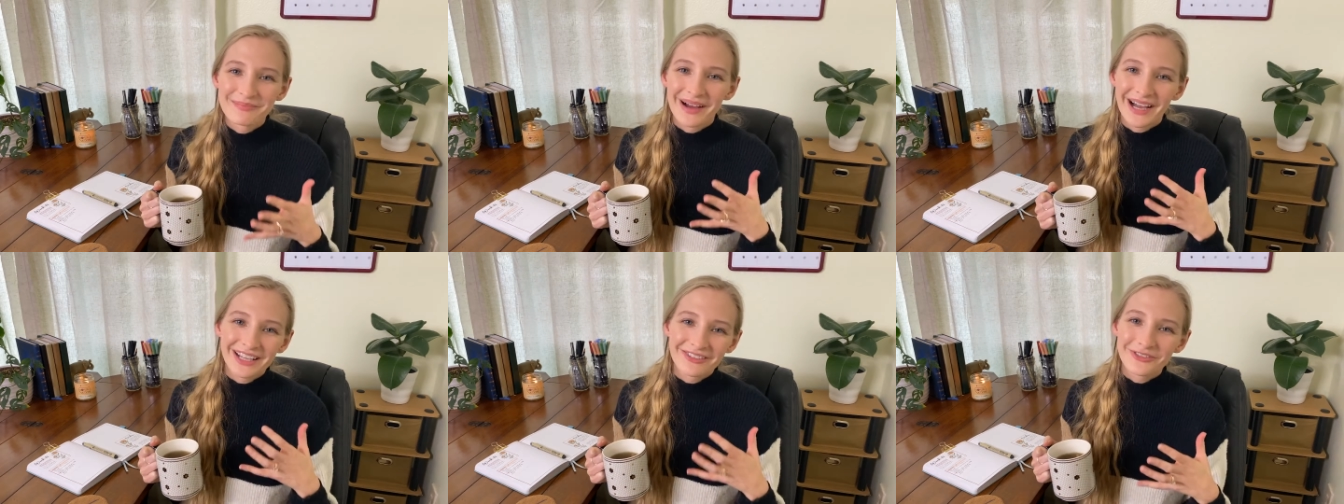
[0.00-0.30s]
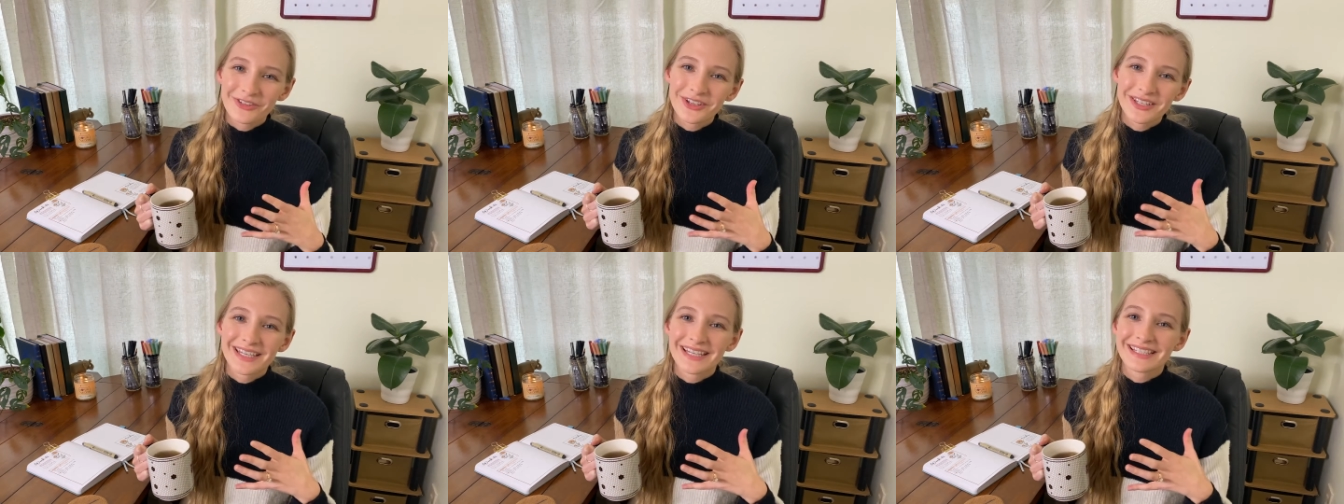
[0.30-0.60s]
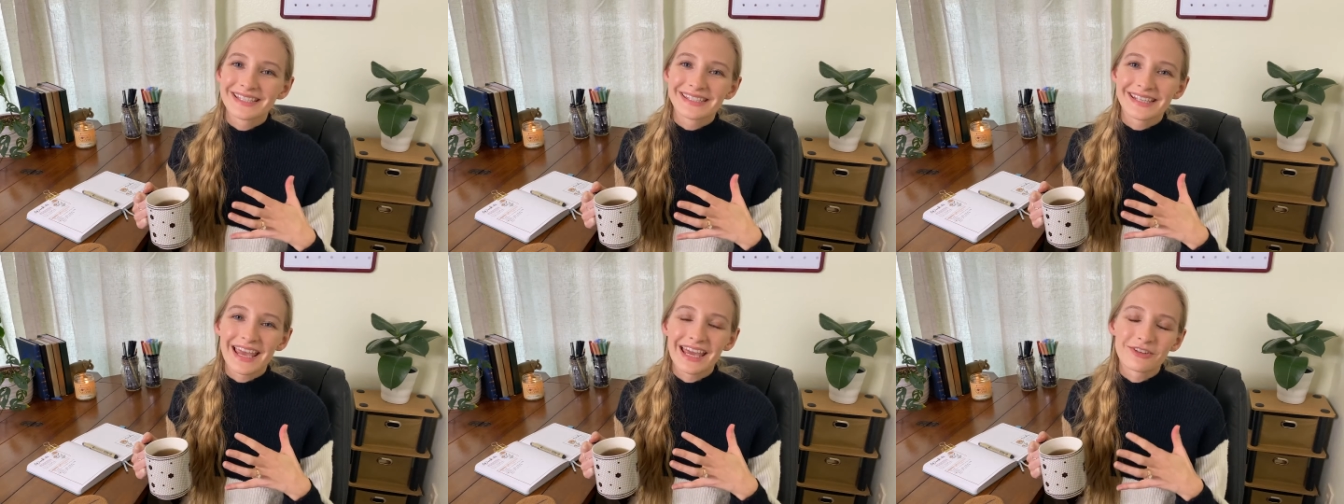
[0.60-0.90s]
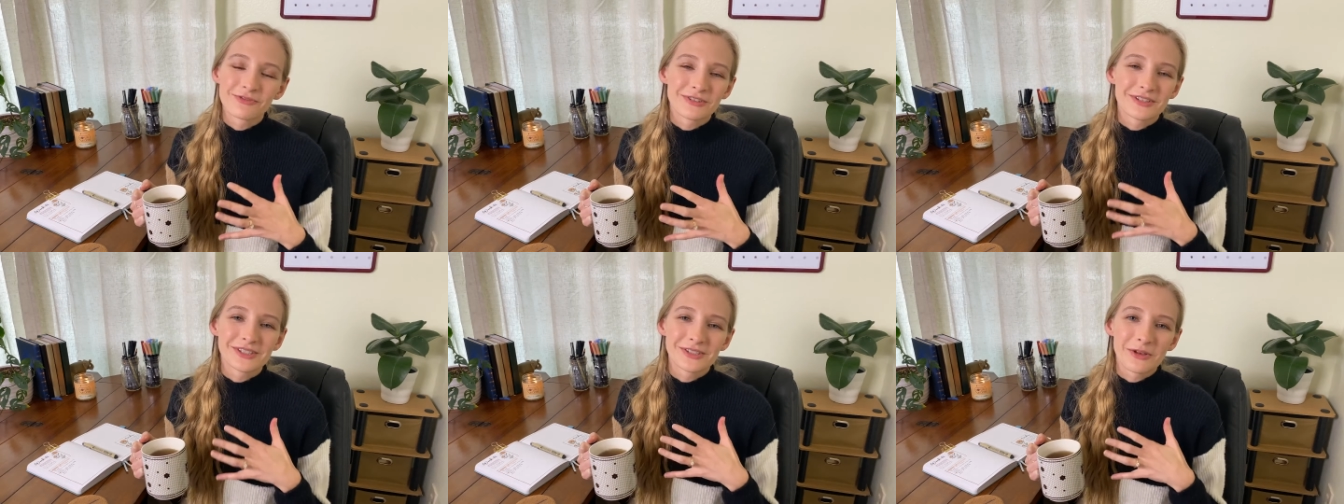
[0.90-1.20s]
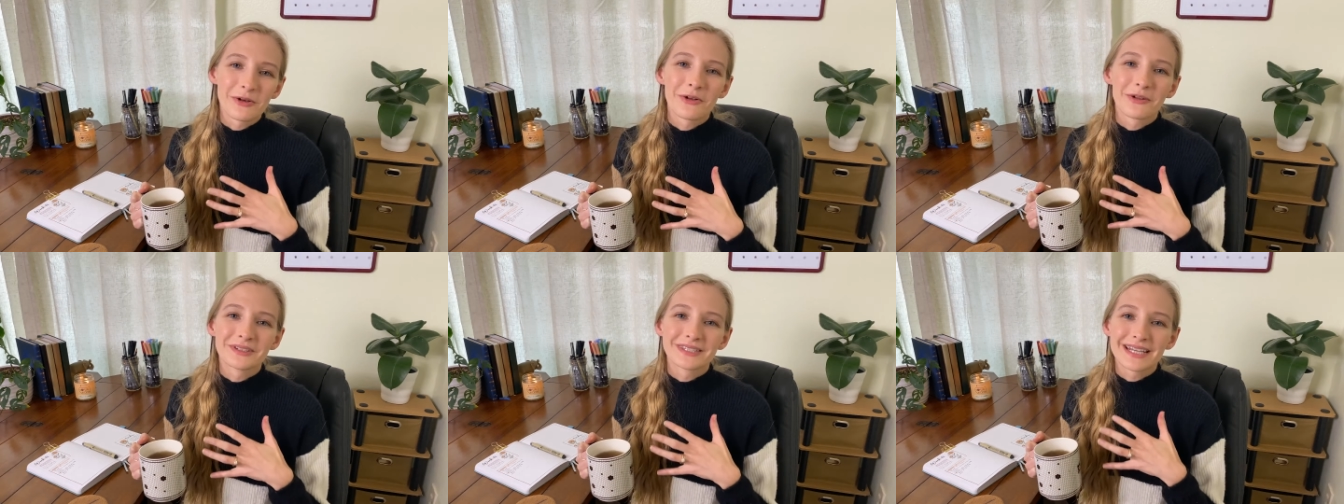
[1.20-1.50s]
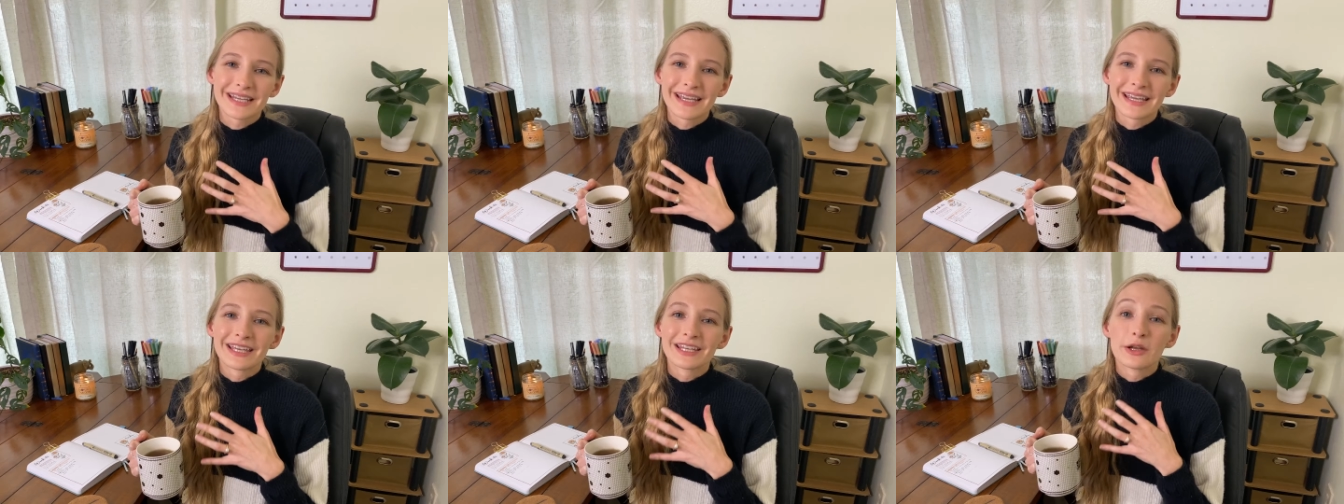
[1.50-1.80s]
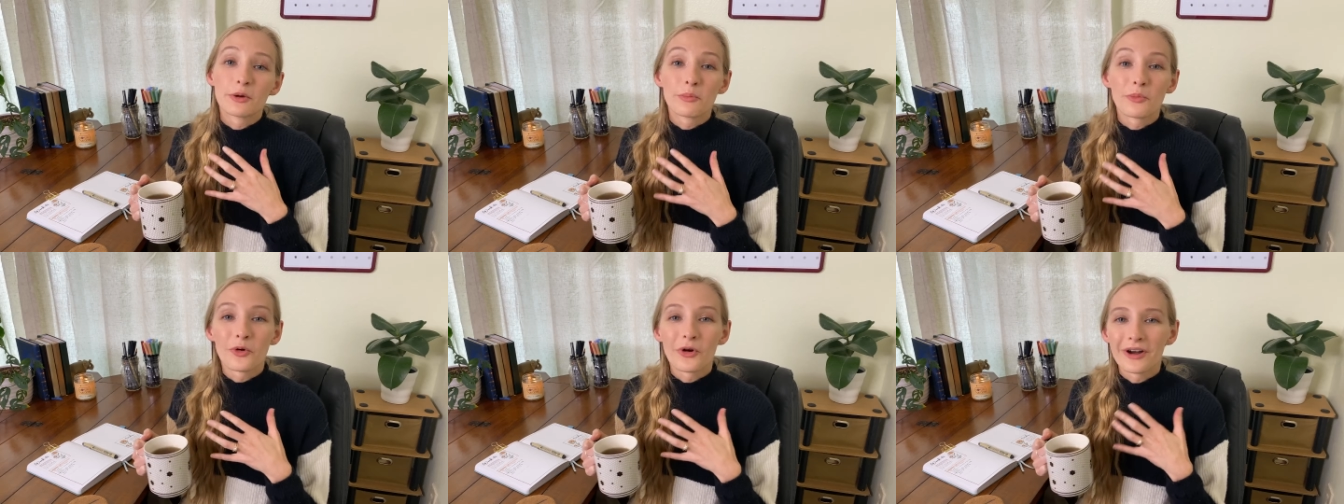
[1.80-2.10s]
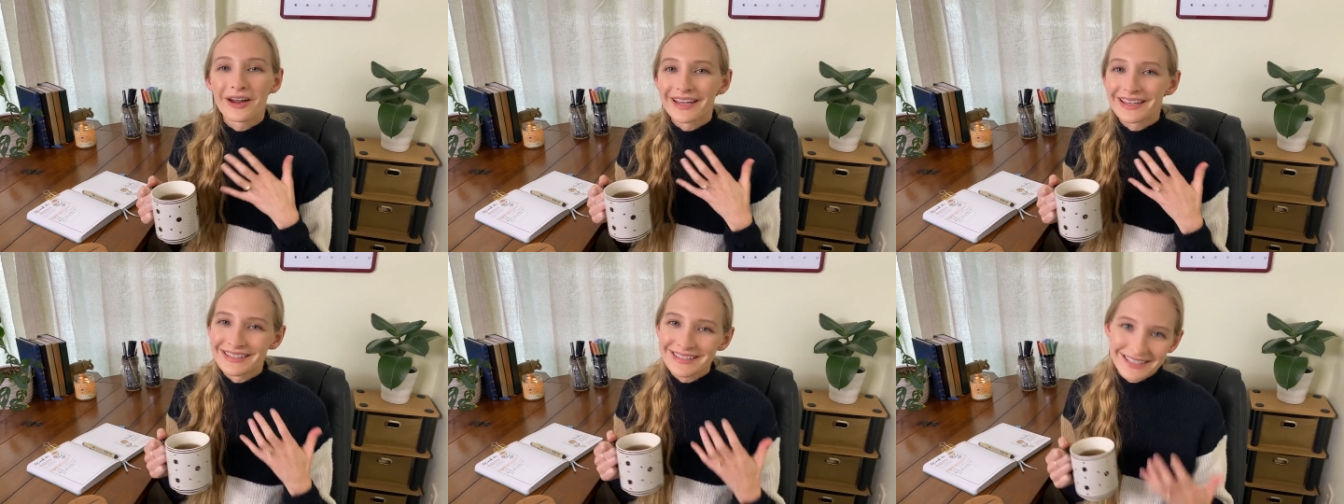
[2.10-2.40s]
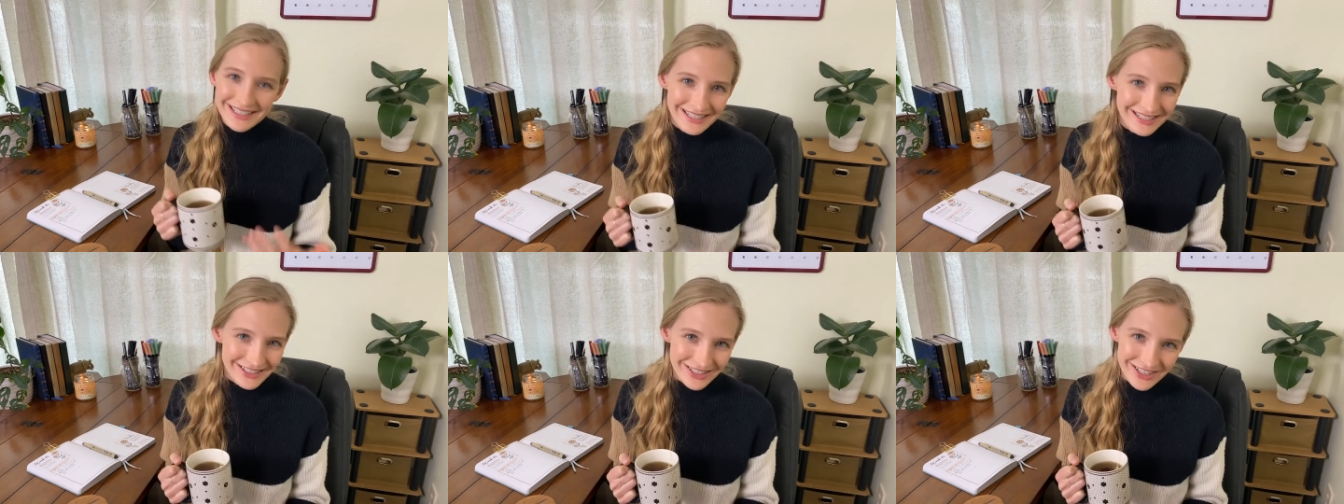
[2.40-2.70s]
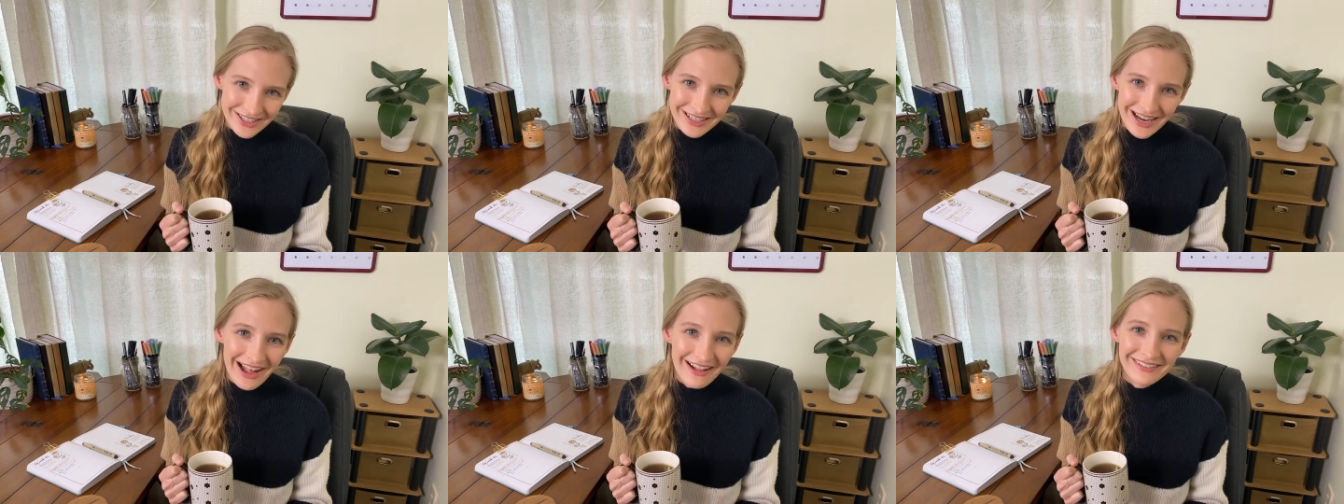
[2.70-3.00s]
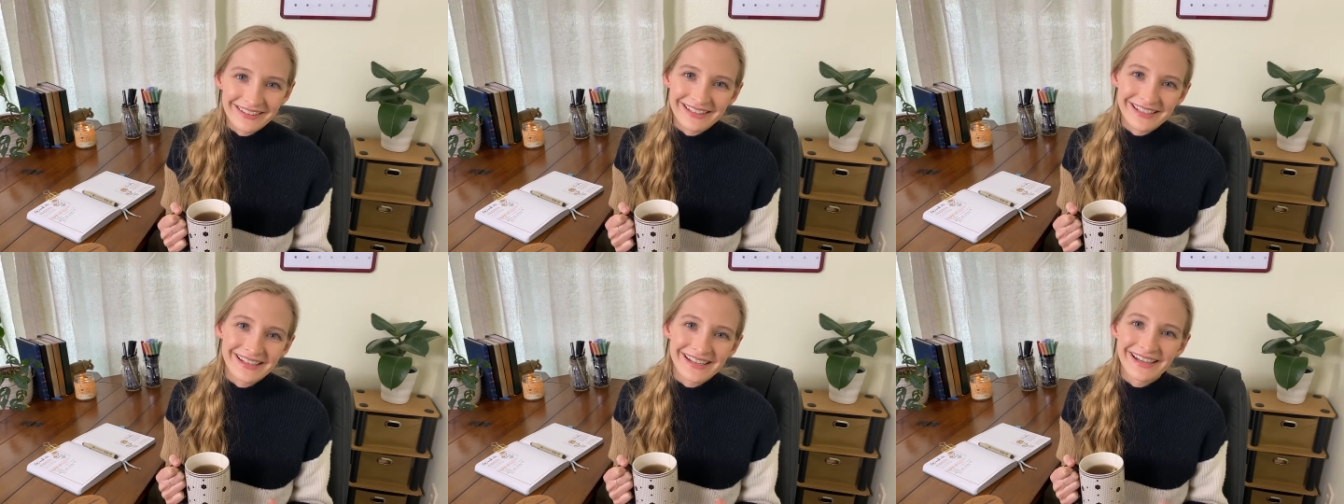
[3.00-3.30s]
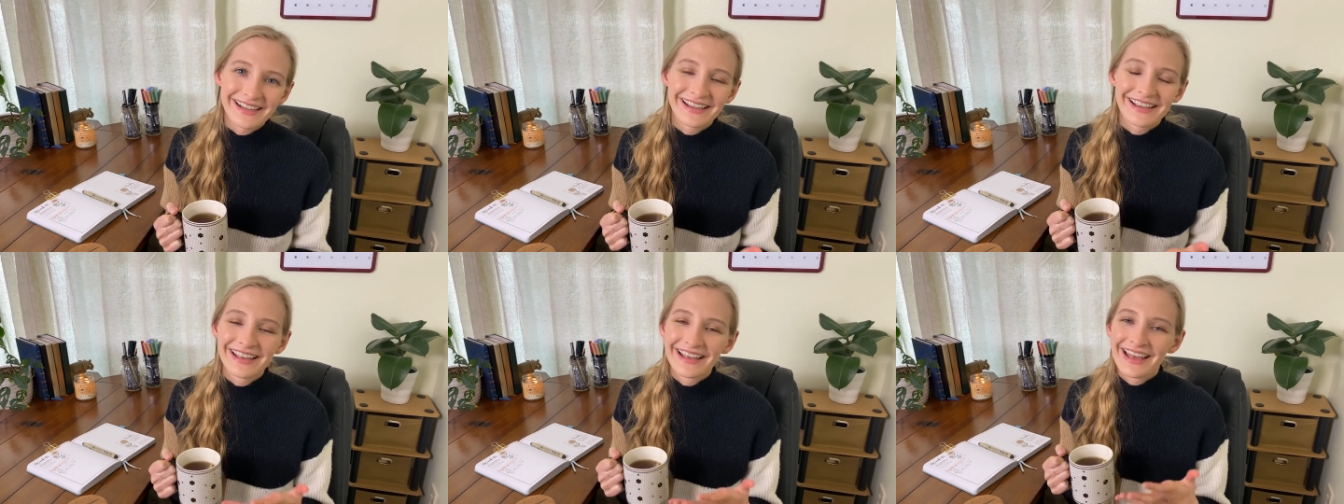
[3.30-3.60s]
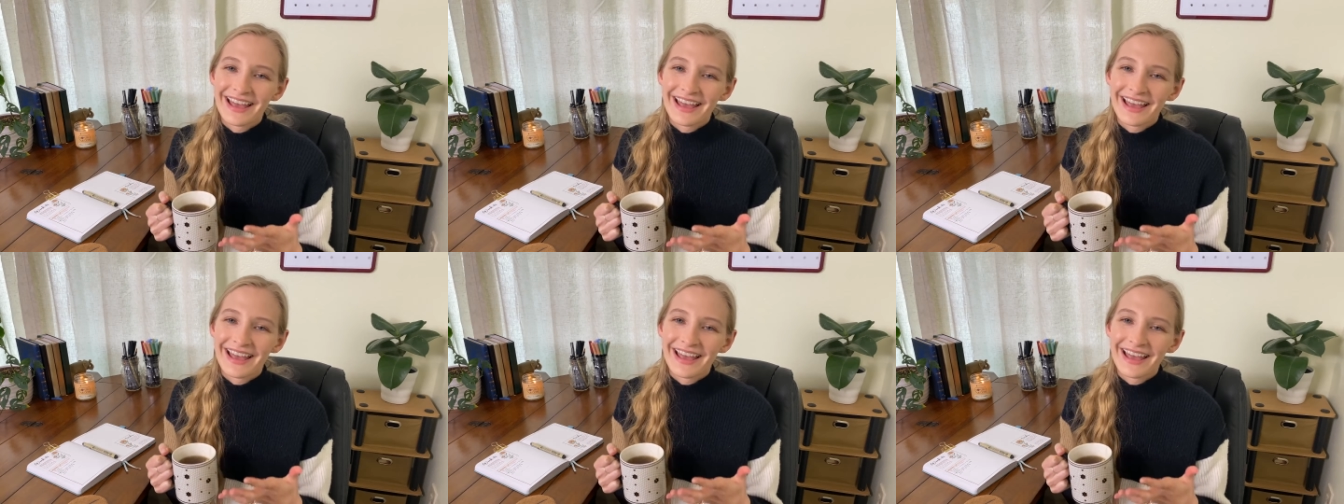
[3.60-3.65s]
mindfulness can result in more intentionality.